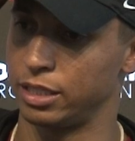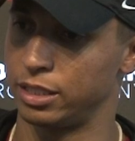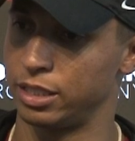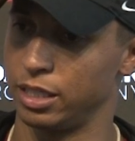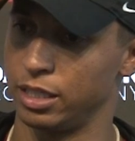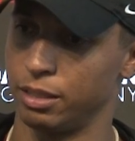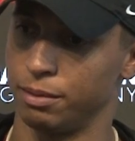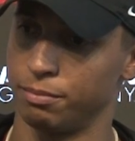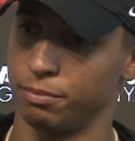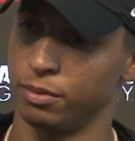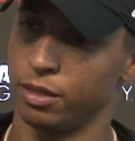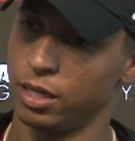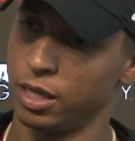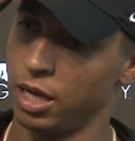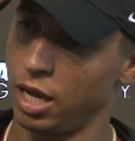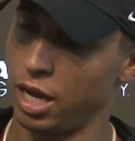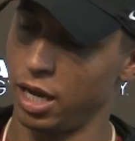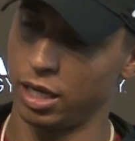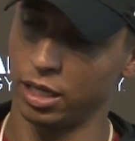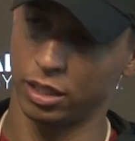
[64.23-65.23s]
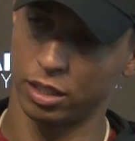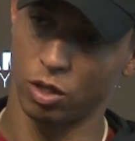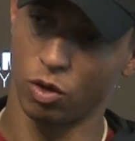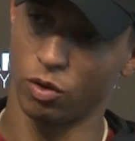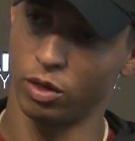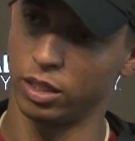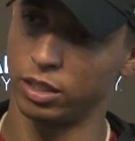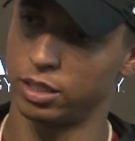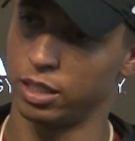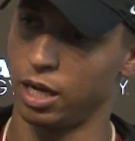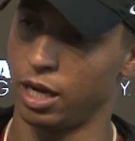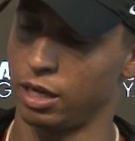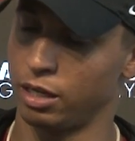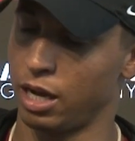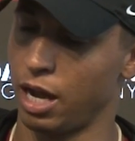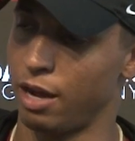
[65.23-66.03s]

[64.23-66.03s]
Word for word: to see them uh, going into uh,